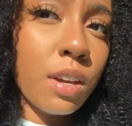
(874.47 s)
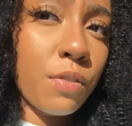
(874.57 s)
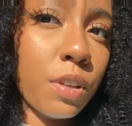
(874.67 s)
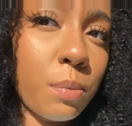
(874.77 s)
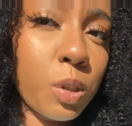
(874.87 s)

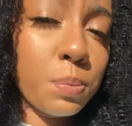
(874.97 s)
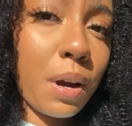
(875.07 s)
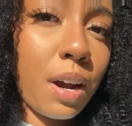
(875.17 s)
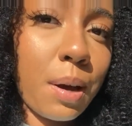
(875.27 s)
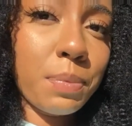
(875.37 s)
for the most
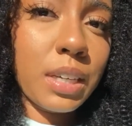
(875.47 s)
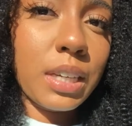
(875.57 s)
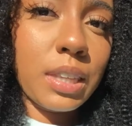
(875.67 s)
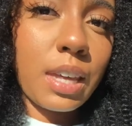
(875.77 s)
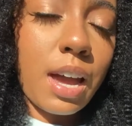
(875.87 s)
part, I'm
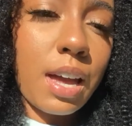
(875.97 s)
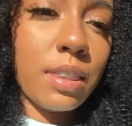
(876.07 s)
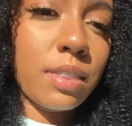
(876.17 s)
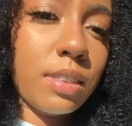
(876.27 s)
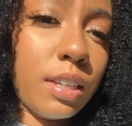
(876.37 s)
thinking that
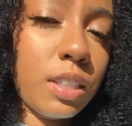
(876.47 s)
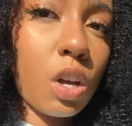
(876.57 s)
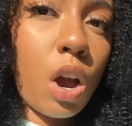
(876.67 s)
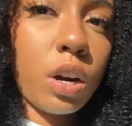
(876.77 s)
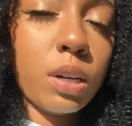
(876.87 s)
these
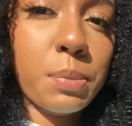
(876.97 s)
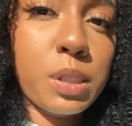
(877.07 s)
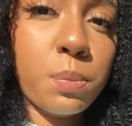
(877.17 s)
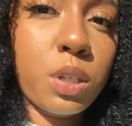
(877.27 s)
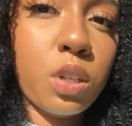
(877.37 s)
are going to be
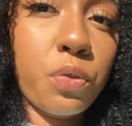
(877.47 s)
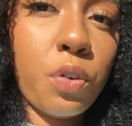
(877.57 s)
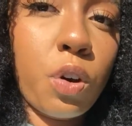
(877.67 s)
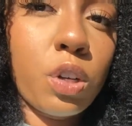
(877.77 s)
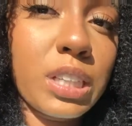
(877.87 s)
some pretty cute
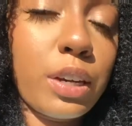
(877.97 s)
photos.